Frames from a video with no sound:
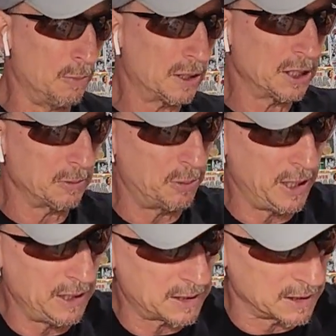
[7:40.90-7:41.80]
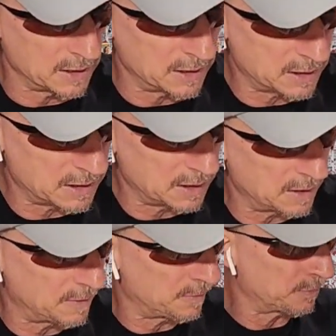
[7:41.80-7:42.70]
missing pieces.
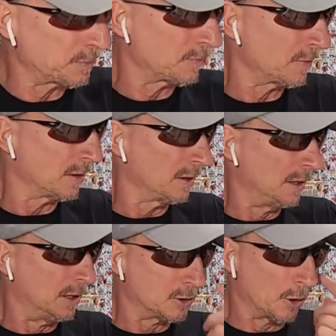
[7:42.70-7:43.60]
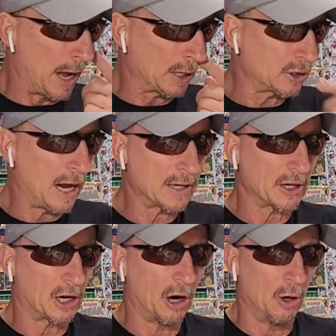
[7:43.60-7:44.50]
So it actually has
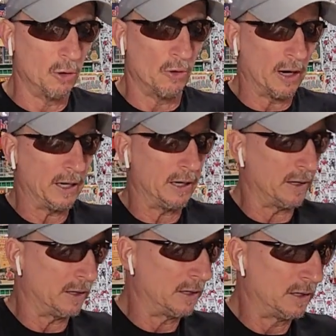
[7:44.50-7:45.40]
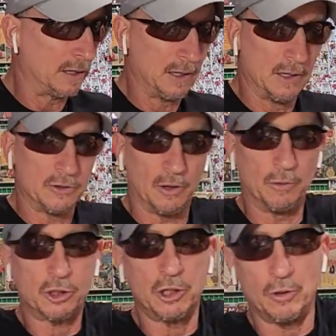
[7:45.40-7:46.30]
a code right here. So
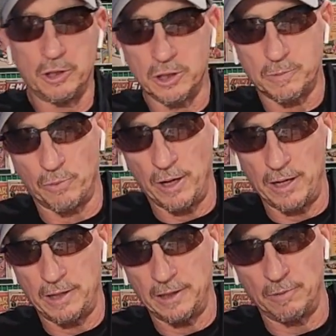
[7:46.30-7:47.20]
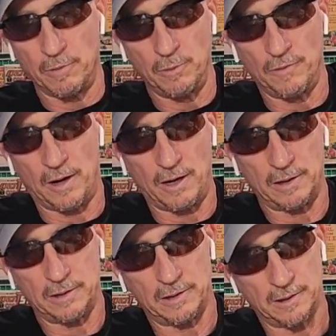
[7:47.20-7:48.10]
we'll show you spread and then we'll move
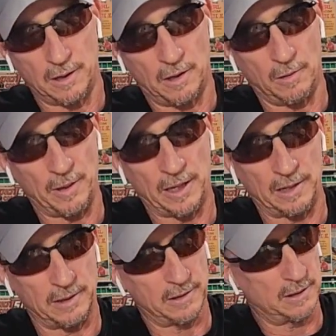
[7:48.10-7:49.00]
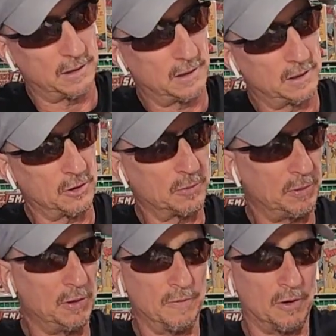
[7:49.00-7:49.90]
on. Oh man, just
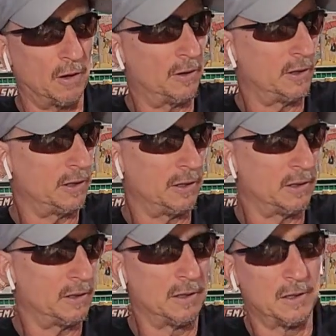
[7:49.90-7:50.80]
beautiful art in here.